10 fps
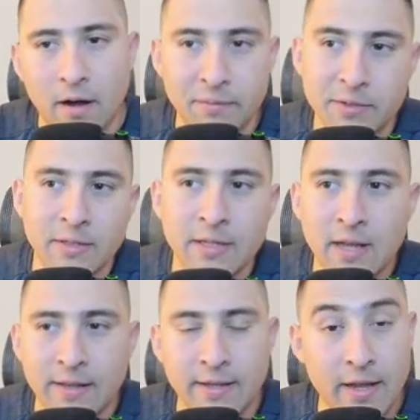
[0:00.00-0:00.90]
obviously,
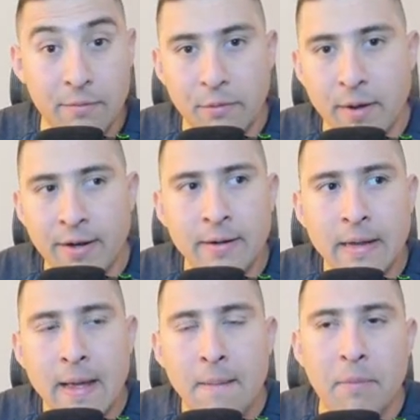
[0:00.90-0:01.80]
I think everybody,
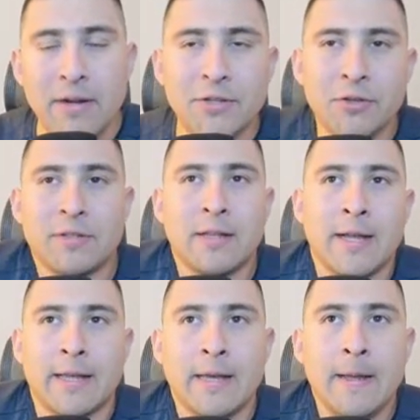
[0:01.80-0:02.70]
but it's just
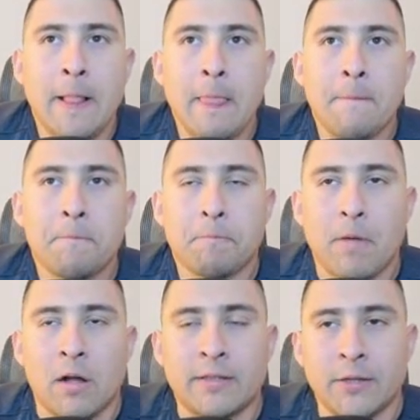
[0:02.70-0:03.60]
like,
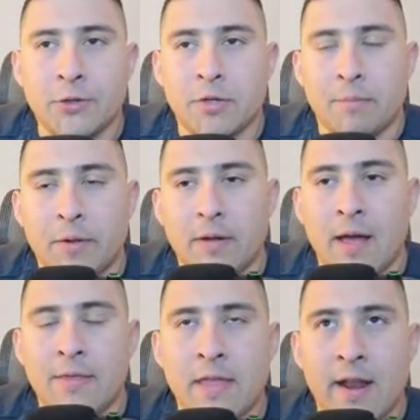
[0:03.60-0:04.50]
I'll tell you something
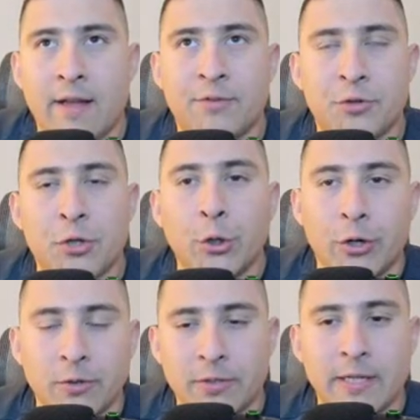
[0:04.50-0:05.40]
that I've just
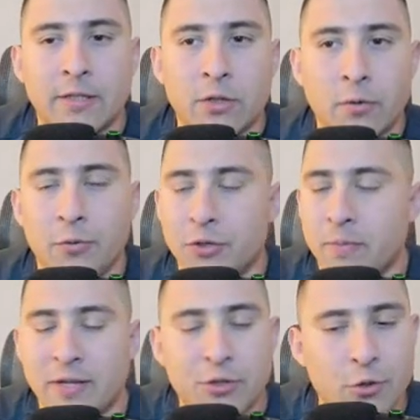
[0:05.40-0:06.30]
heard on TikTok, which
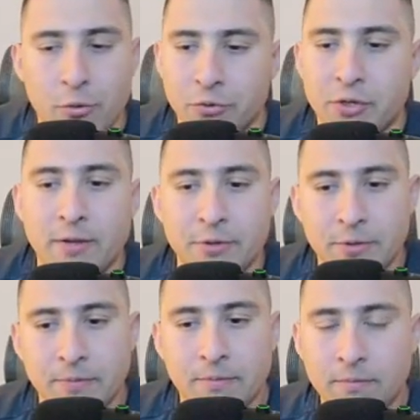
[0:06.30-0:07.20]
makes total
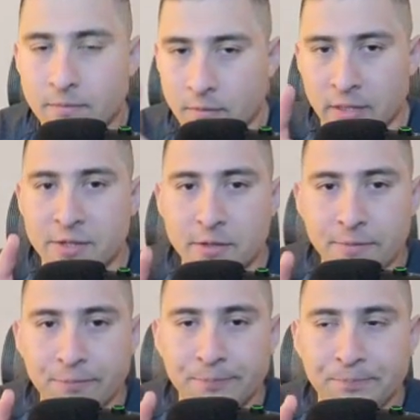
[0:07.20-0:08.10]
sense. Listen,
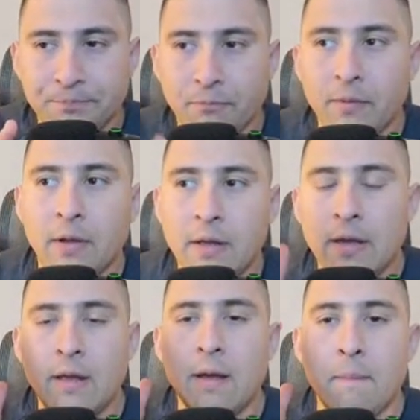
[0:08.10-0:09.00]

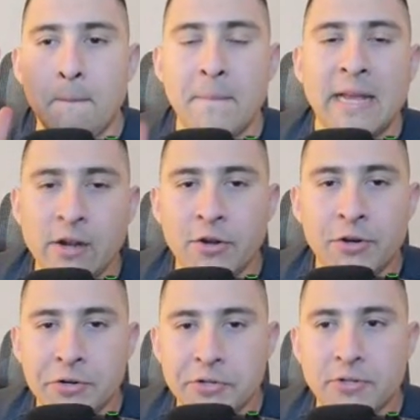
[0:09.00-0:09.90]

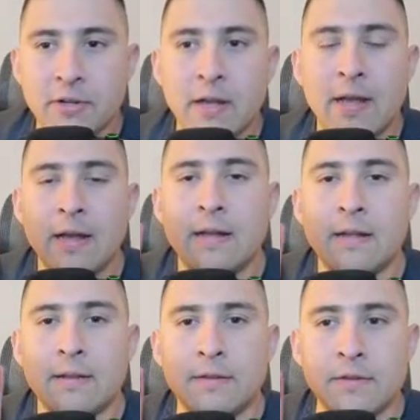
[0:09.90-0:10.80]
millionaires
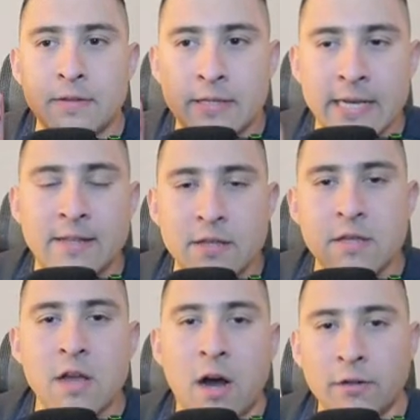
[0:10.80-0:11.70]
did
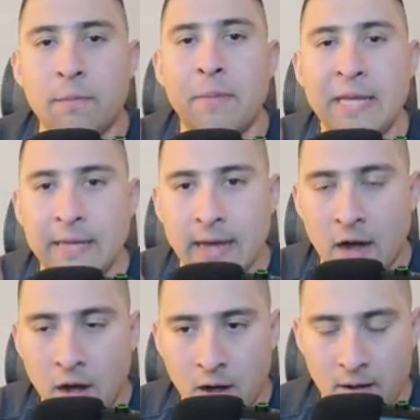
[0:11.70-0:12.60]
not
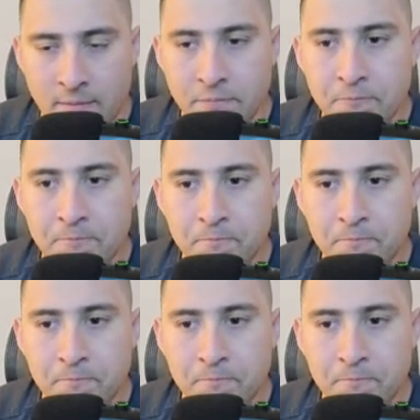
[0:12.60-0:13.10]
become